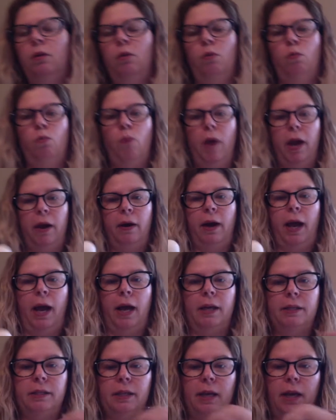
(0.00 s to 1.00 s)

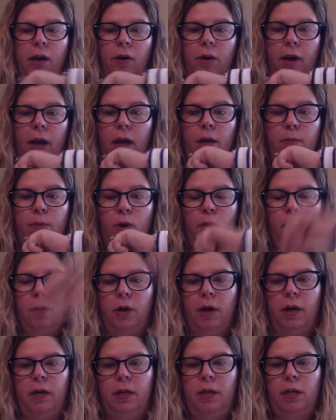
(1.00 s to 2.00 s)
Whereas like our elbow
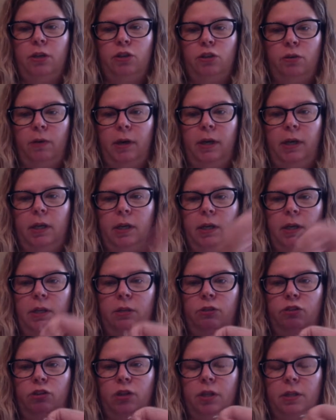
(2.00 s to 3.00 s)
or our knee joint
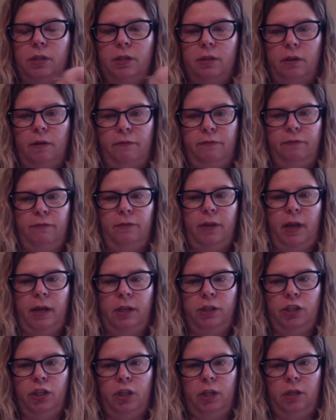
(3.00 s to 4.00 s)
is just a
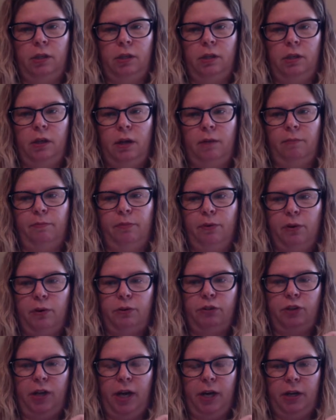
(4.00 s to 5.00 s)
flexion and
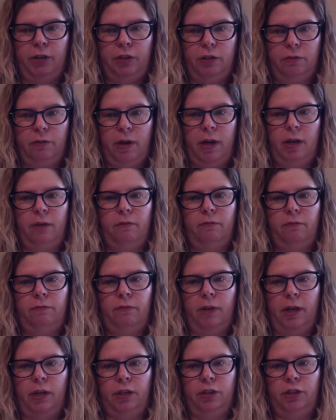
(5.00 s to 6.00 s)
protraction, right?
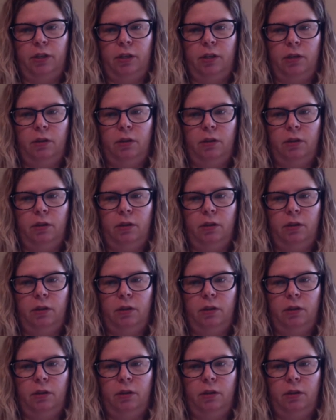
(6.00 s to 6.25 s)
Flexion,